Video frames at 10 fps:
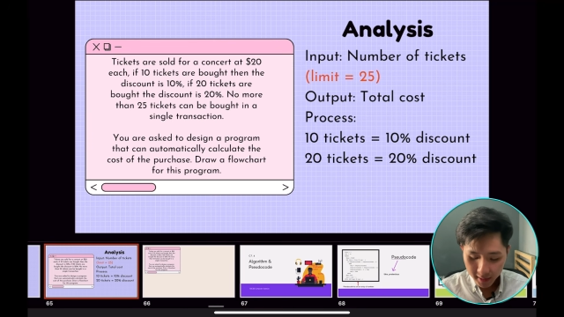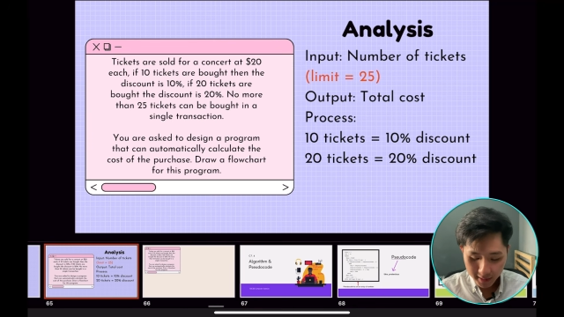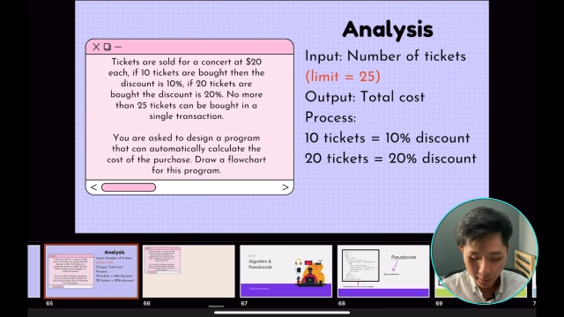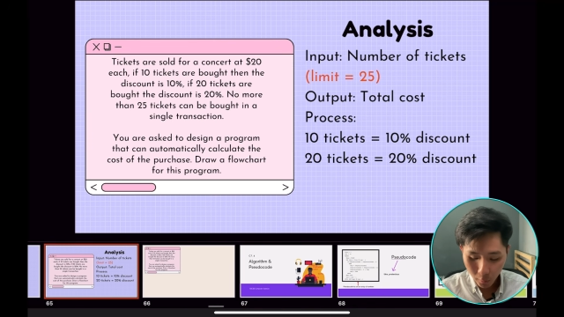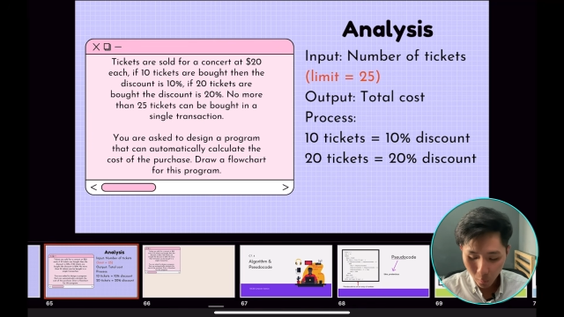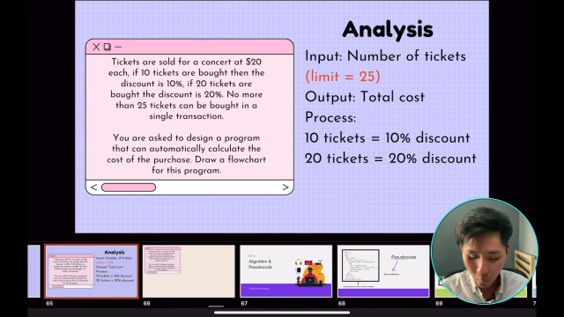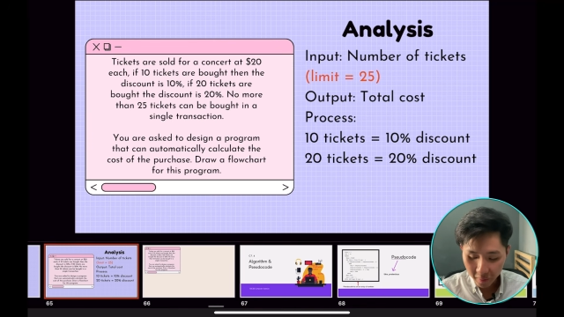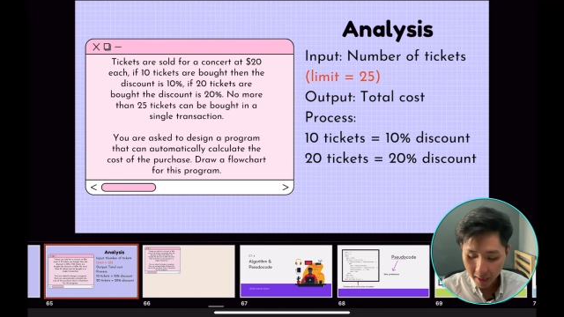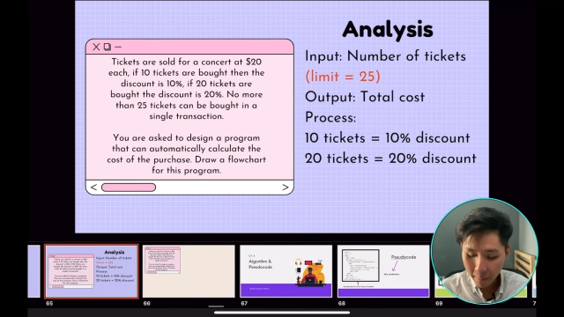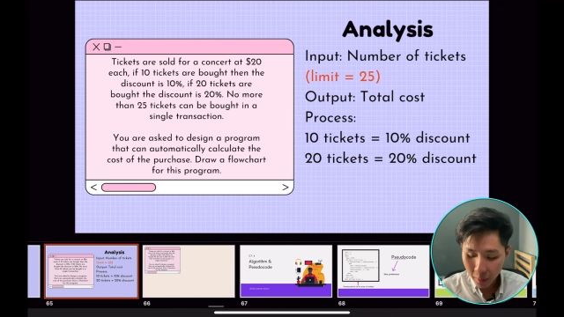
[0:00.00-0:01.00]
So
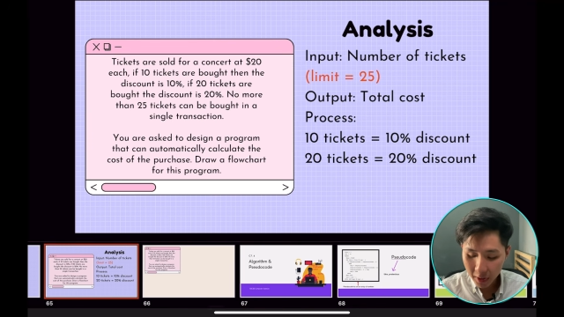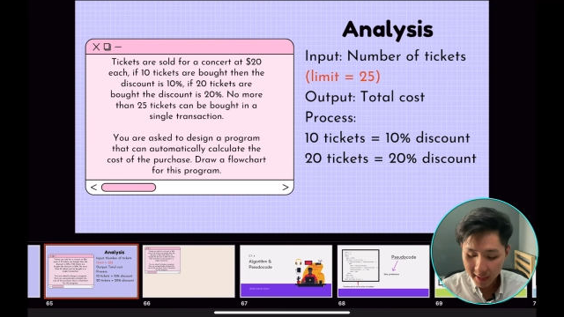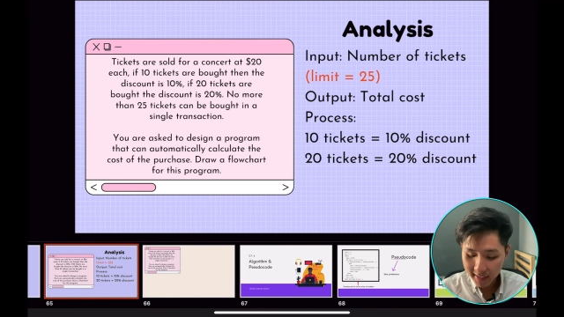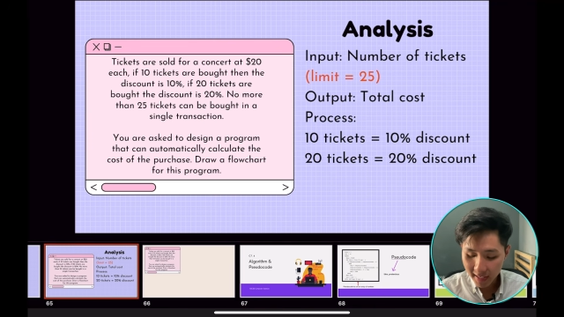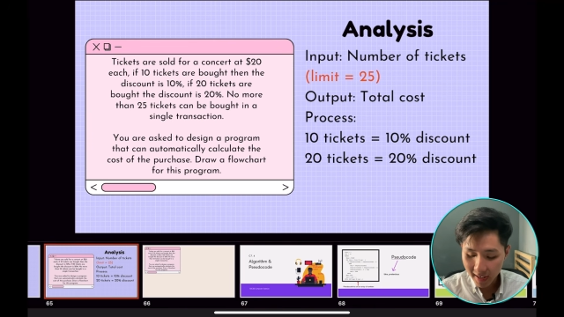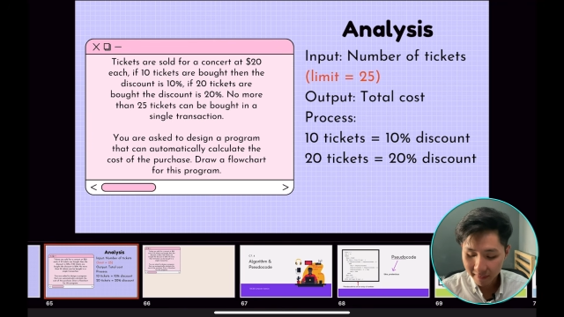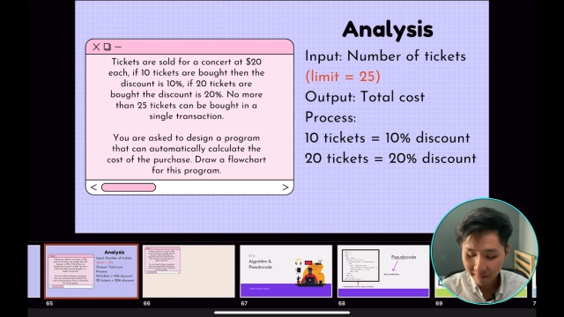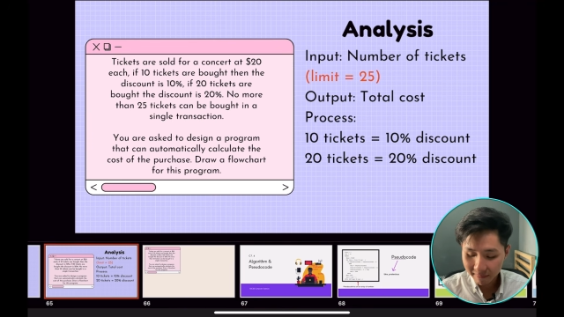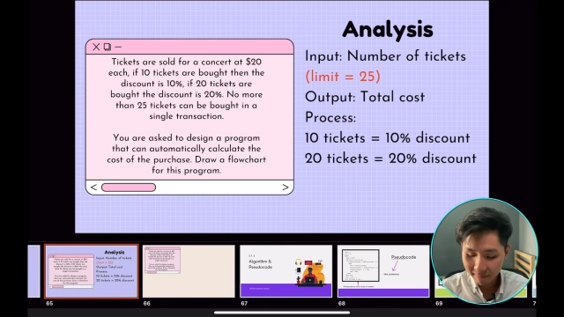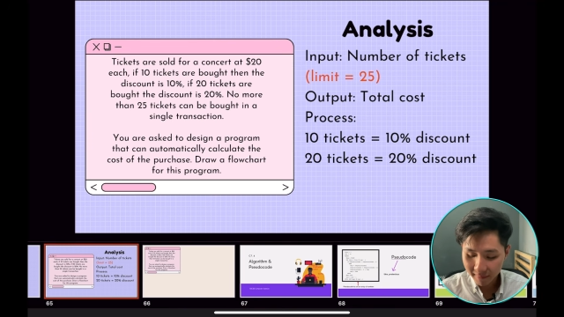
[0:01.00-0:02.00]
the input is that
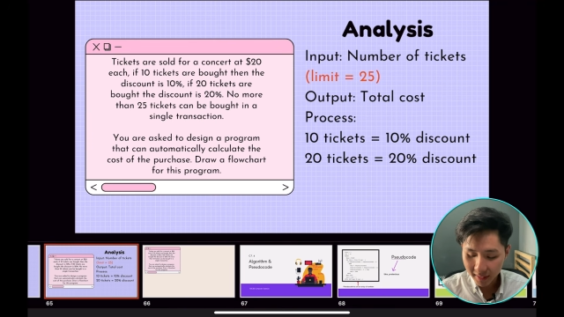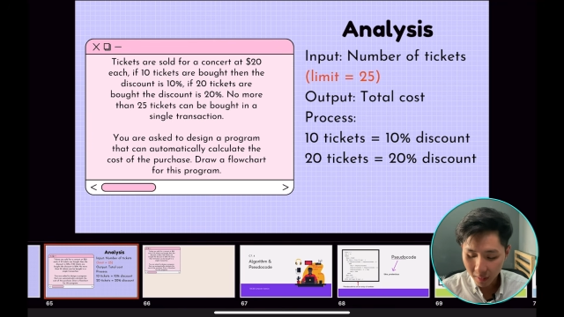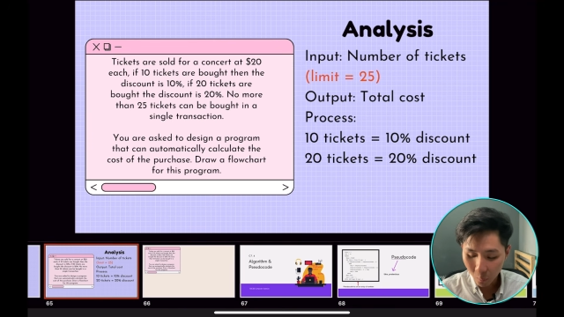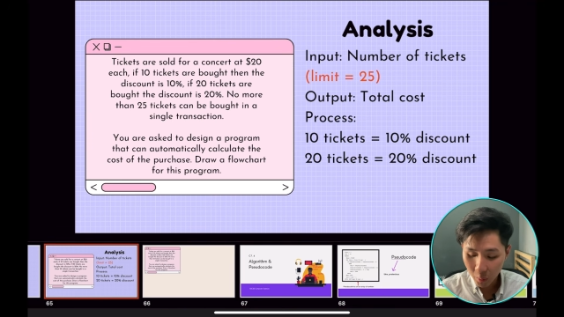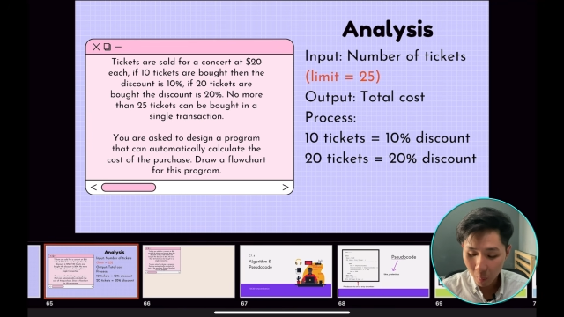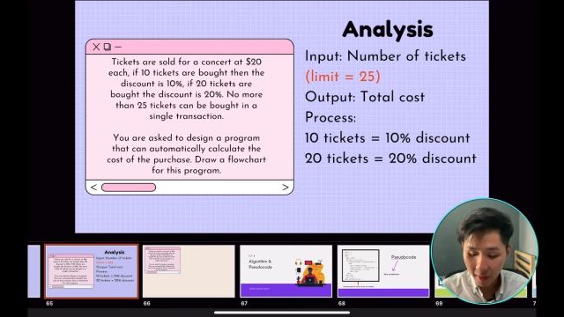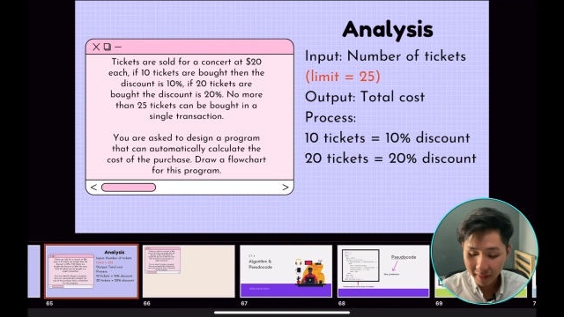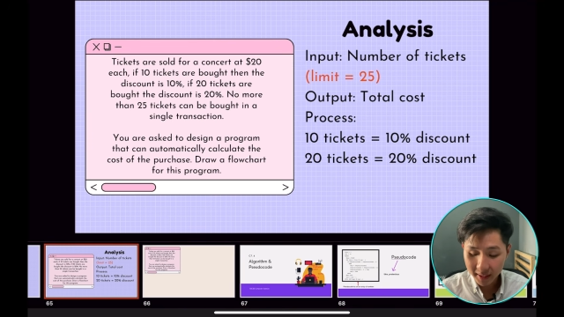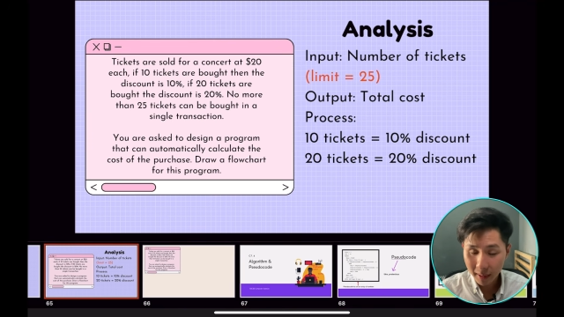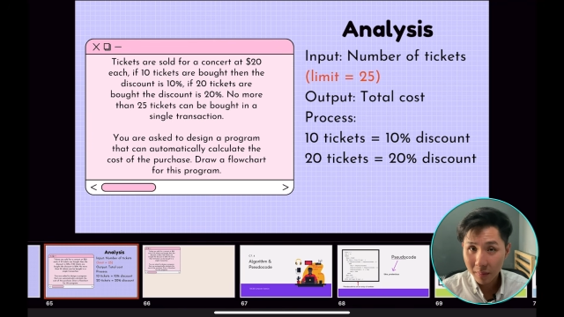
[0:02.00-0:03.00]
we want
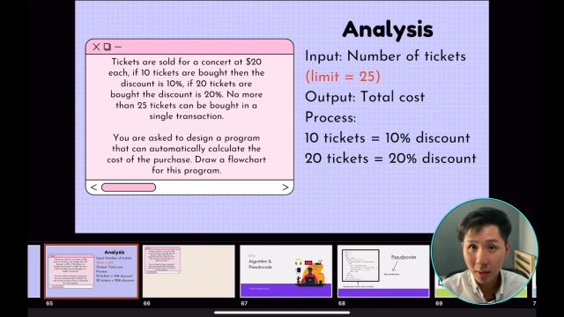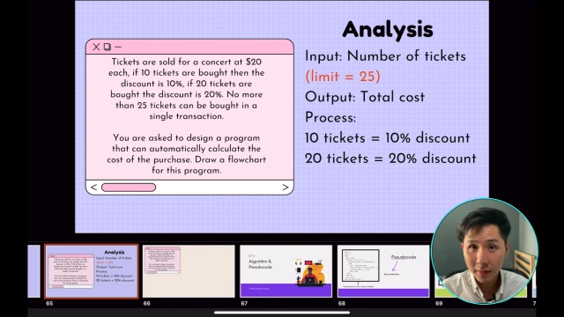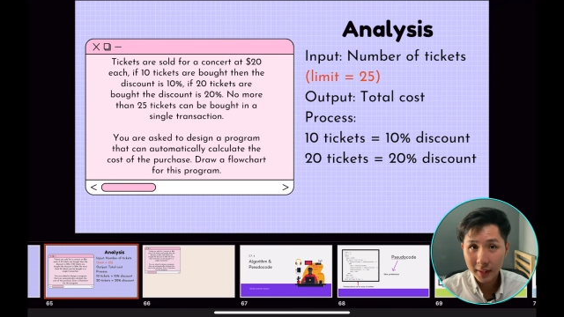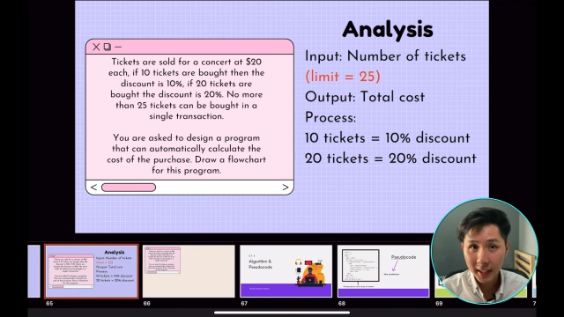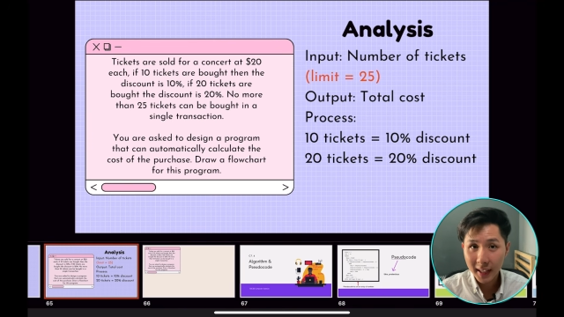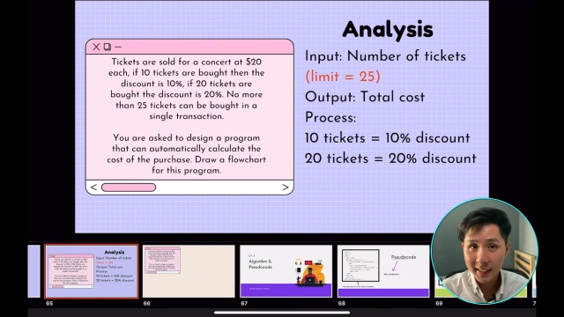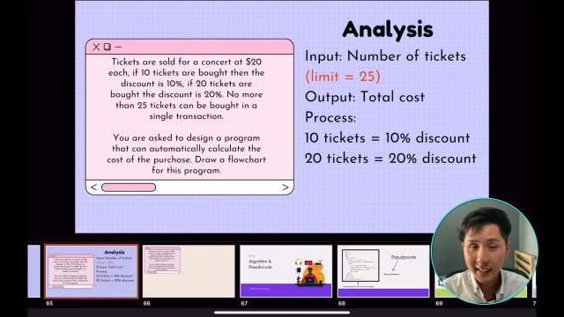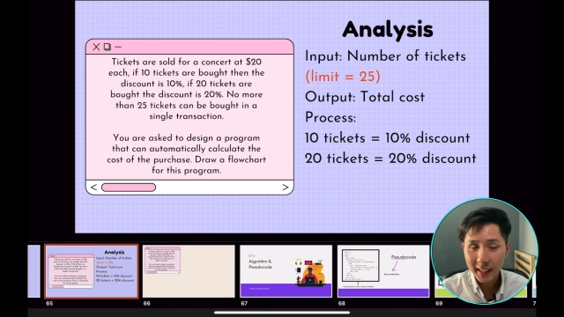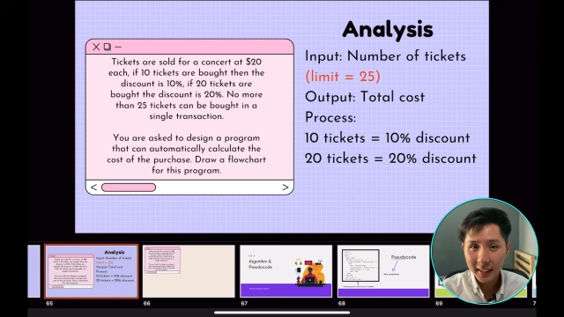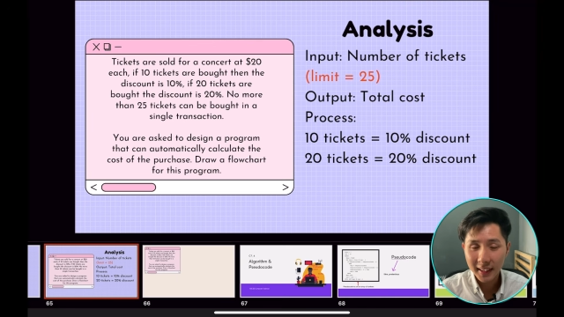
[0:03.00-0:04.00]
the number of
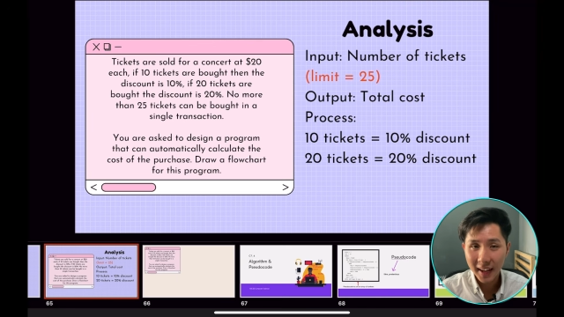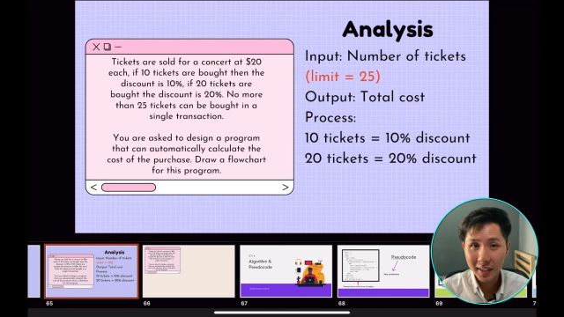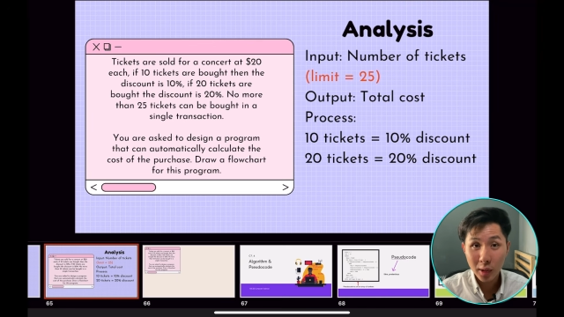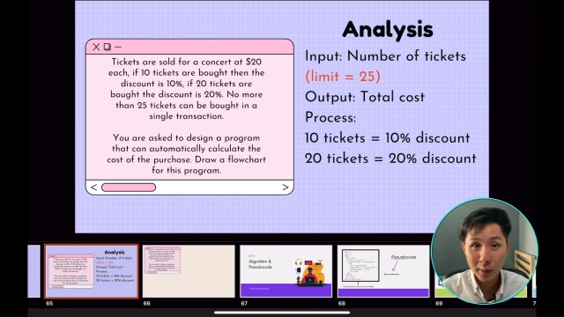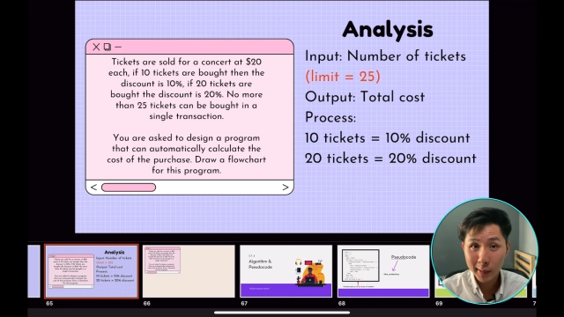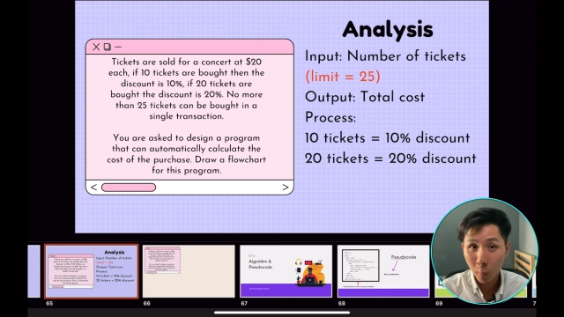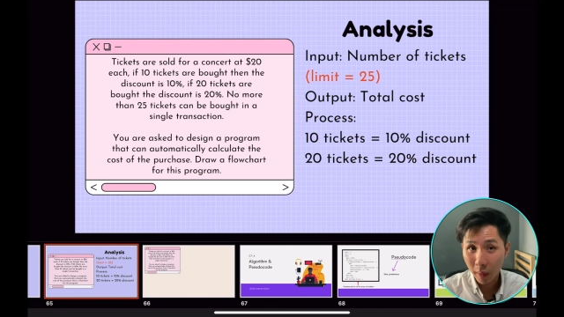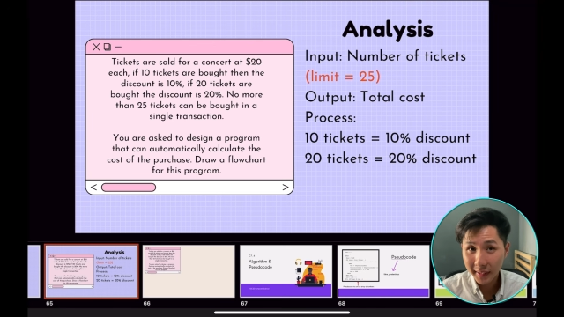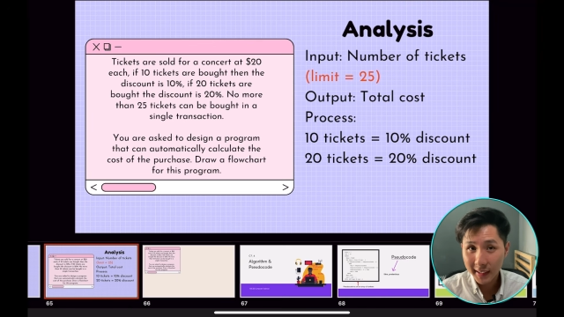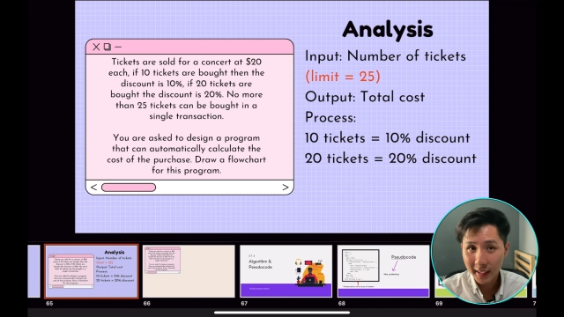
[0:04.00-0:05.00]
tickets that the user
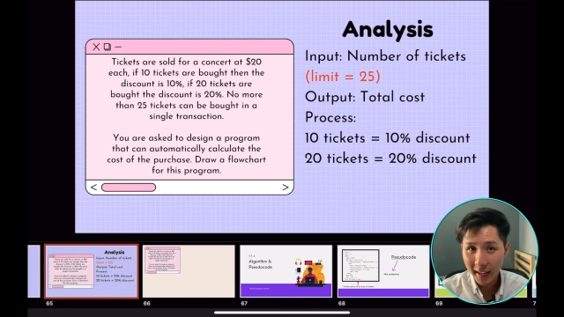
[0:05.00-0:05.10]
wants,